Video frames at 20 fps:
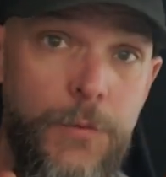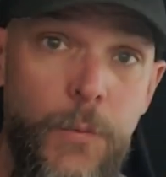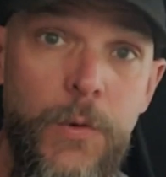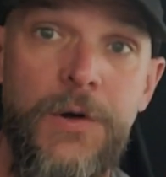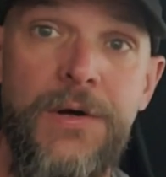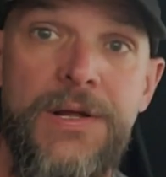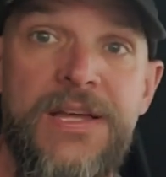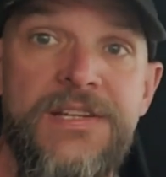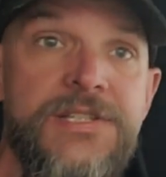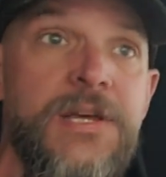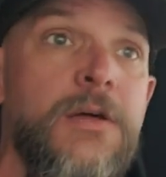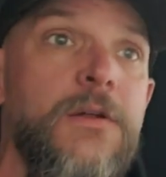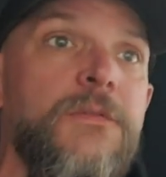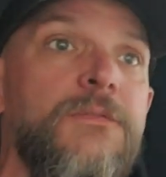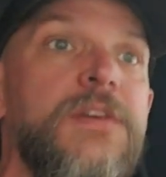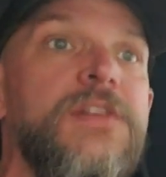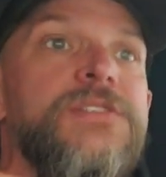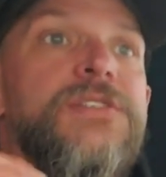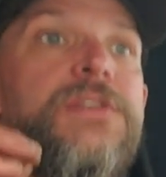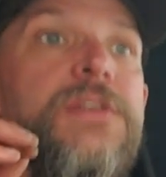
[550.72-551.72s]
you will get tunnel
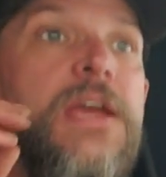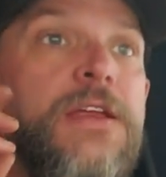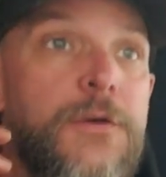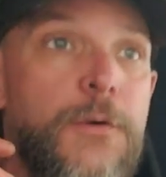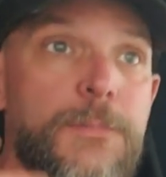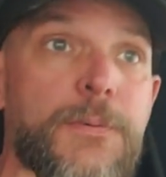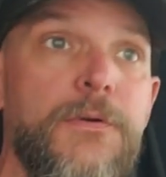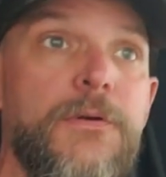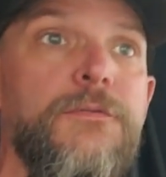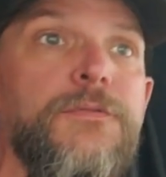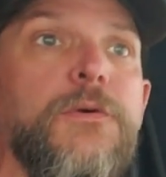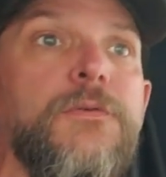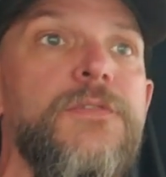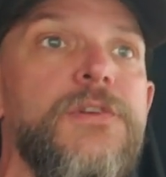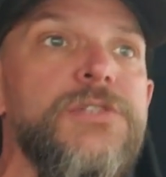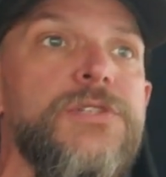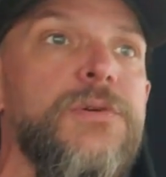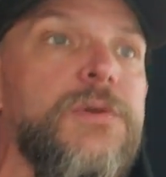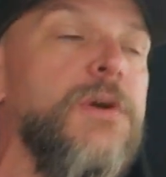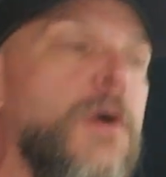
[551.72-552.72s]
vision, and your peripheral
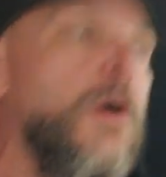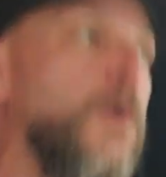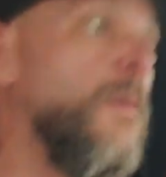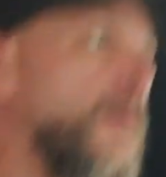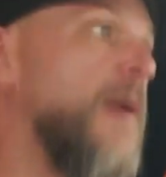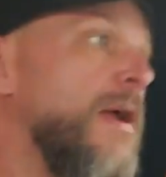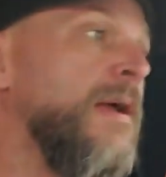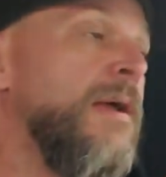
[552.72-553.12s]
vision will go away.